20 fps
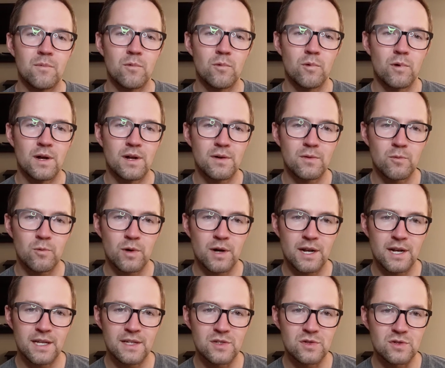
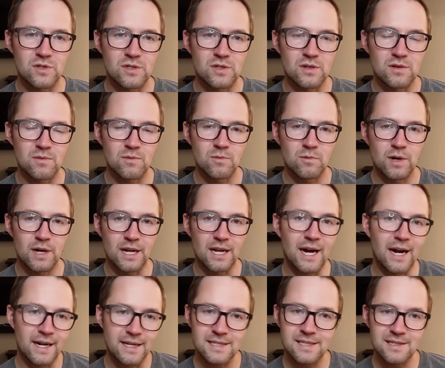what
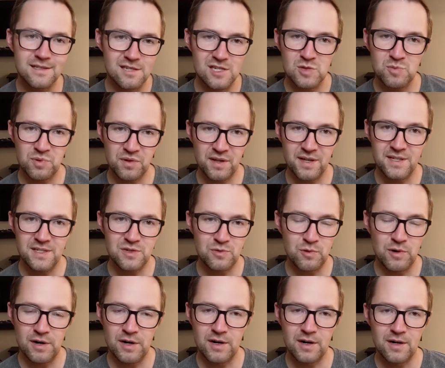got us to this place
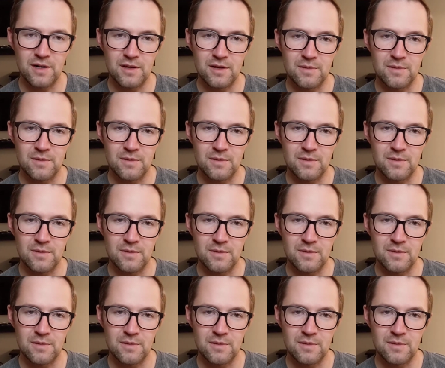where